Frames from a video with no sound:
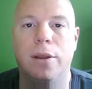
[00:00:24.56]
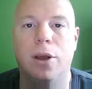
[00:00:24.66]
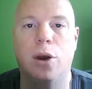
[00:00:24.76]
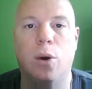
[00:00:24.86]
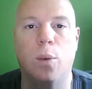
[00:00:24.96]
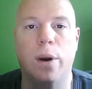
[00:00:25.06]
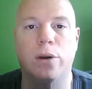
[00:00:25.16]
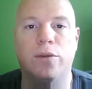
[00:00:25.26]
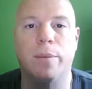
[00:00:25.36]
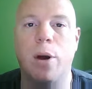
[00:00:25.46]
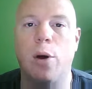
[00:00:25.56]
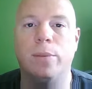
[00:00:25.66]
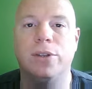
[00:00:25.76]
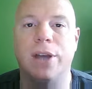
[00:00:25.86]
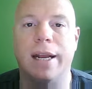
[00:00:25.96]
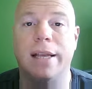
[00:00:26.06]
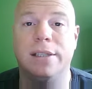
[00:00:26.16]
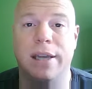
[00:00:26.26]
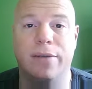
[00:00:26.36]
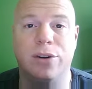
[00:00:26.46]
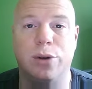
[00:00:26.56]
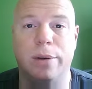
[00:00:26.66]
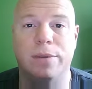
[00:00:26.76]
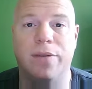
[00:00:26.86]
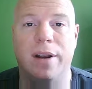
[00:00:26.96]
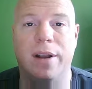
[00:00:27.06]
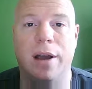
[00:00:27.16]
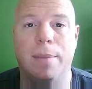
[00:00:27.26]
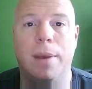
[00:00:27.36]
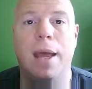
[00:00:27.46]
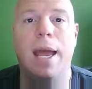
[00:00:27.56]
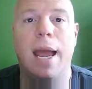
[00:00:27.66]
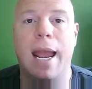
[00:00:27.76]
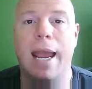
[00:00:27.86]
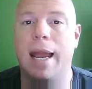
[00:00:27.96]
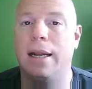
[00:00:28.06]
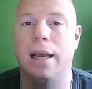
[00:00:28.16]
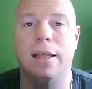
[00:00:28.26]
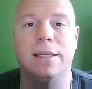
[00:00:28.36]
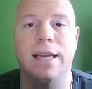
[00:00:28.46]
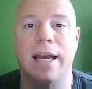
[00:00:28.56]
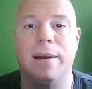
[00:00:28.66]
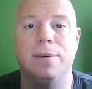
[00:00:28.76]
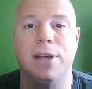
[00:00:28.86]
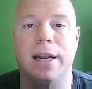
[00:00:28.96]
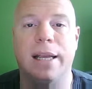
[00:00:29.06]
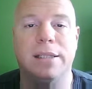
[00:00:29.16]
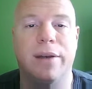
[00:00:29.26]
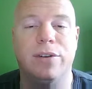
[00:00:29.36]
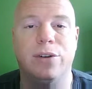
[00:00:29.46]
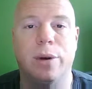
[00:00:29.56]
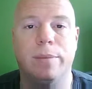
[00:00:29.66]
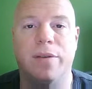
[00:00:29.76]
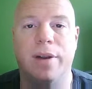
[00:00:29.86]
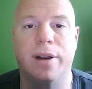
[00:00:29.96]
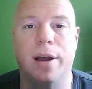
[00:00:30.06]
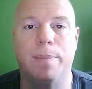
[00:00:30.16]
The careers from home site has seven streams of income, and uh, the sign up site has seven streams of income.